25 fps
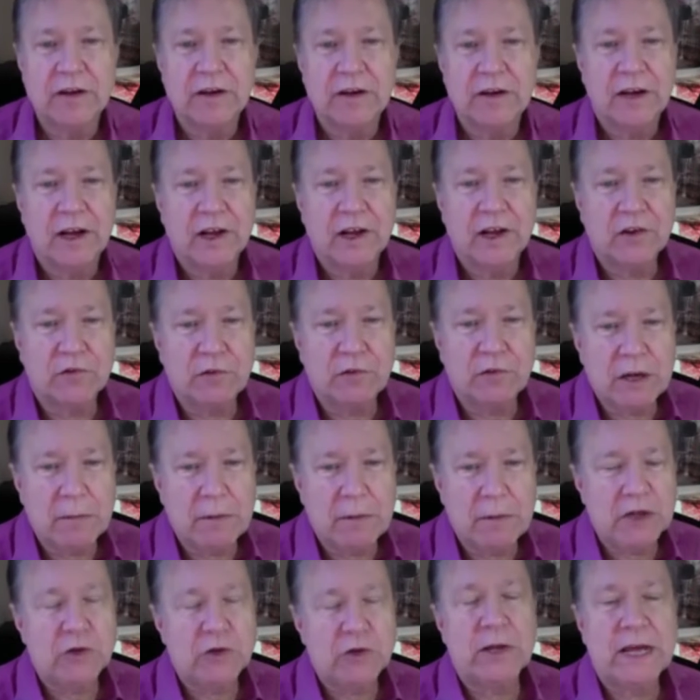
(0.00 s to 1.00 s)
It's
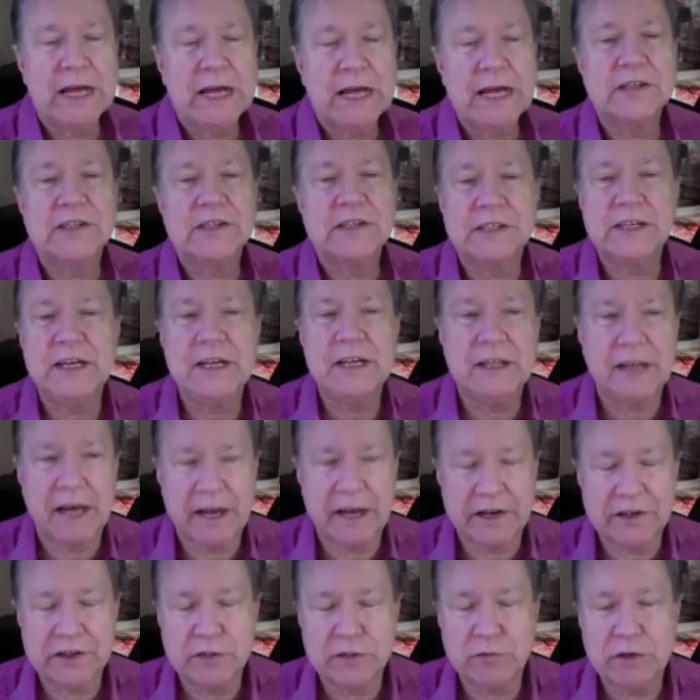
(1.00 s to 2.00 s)
three-dimensional. You can't see that.
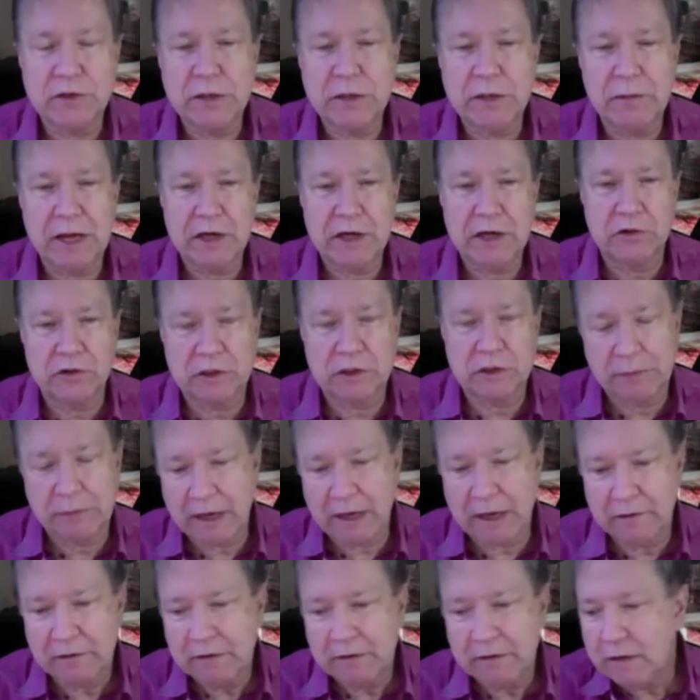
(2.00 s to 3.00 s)
It's three-dimensional. It's
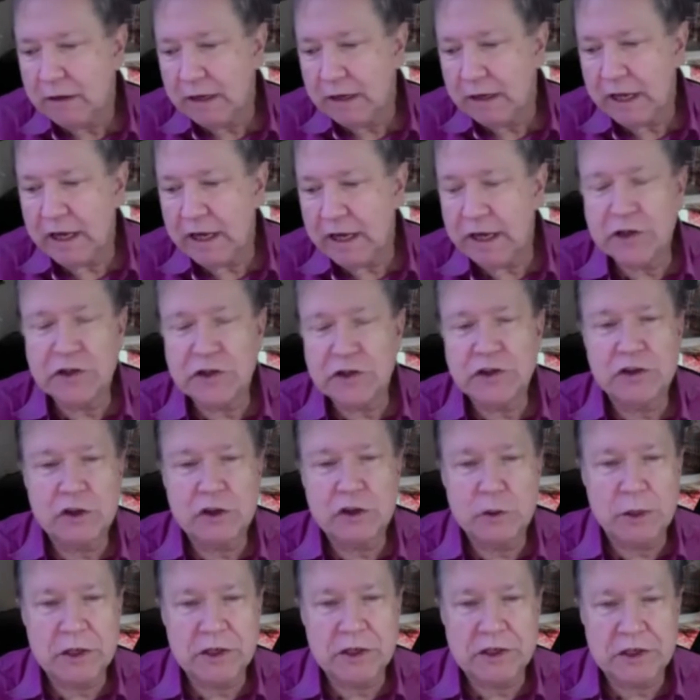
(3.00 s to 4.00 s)
about 1 inch to
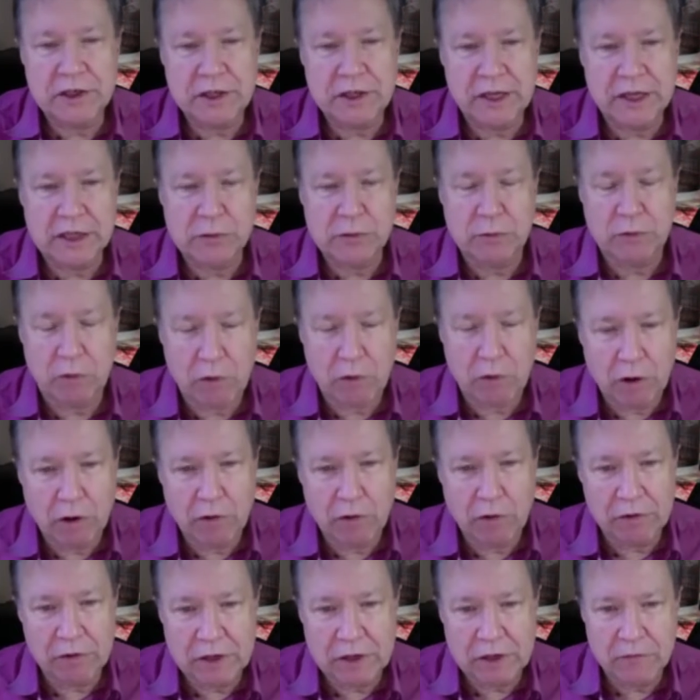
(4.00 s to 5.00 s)
2 inch thick with all
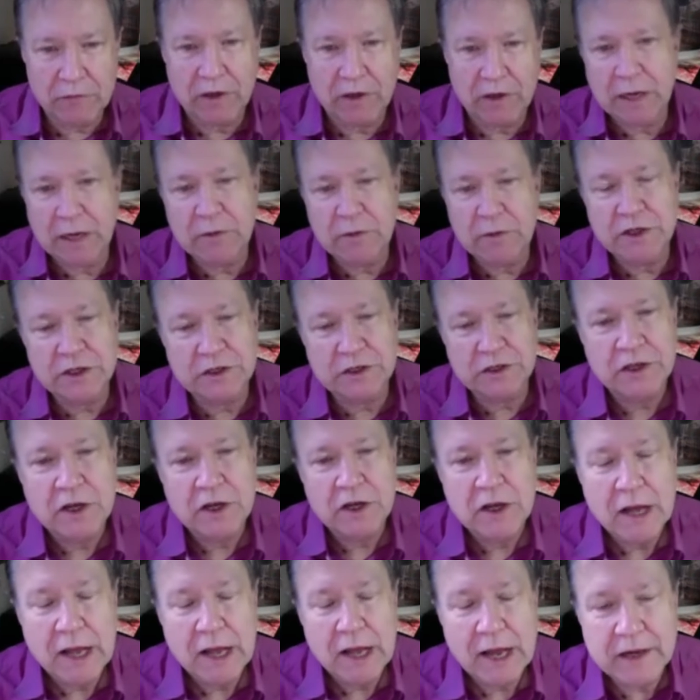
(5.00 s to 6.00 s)
the different images
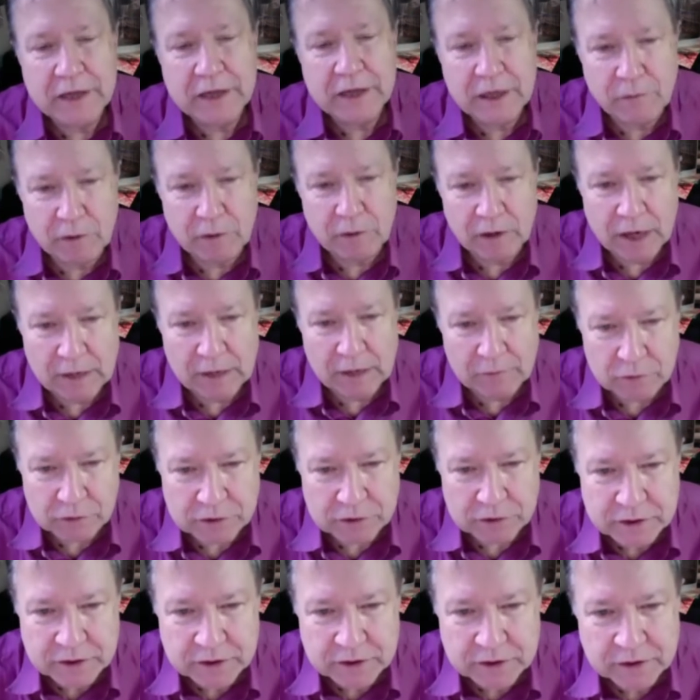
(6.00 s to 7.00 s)
at different
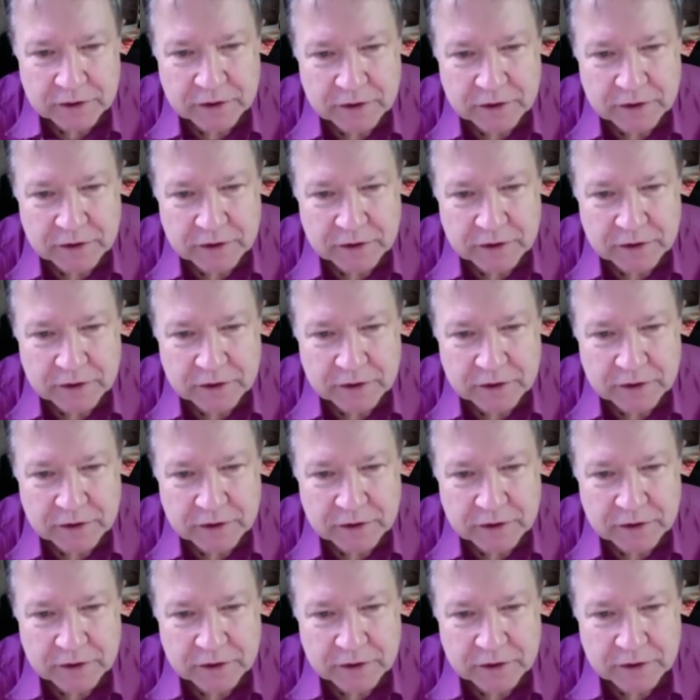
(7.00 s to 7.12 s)
levels.